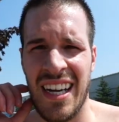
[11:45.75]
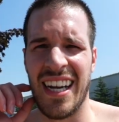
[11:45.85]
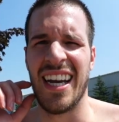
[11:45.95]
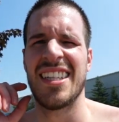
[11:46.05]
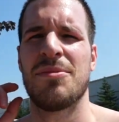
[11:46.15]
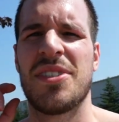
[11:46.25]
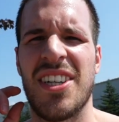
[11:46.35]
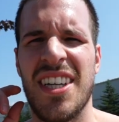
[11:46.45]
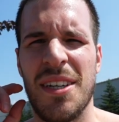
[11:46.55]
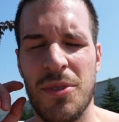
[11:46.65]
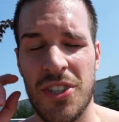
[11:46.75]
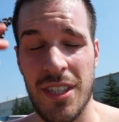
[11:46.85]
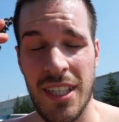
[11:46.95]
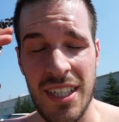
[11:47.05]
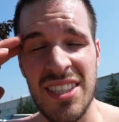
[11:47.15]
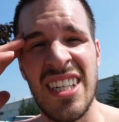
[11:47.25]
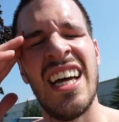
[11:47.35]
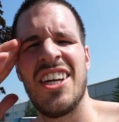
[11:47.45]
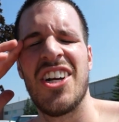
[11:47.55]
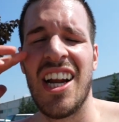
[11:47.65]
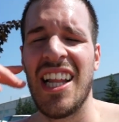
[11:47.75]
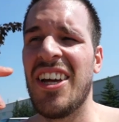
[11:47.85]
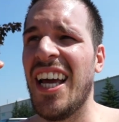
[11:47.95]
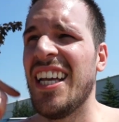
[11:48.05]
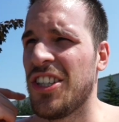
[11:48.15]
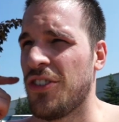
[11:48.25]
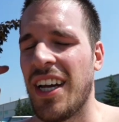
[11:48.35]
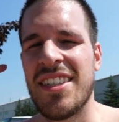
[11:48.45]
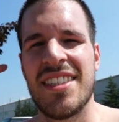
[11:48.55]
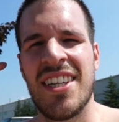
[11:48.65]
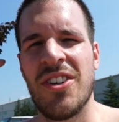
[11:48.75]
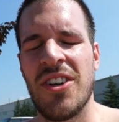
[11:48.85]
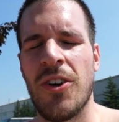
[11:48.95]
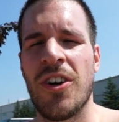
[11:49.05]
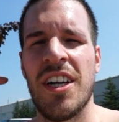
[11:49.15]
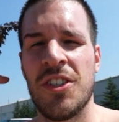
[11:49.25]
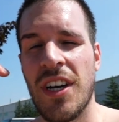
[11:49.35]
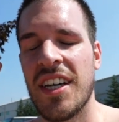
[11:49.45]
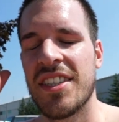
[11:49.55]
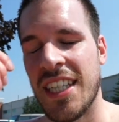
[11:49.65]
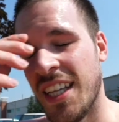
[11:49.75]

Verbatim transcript: right, guys, I'm sorry that I'm shirtless. You're not allowed getting dressed or undressed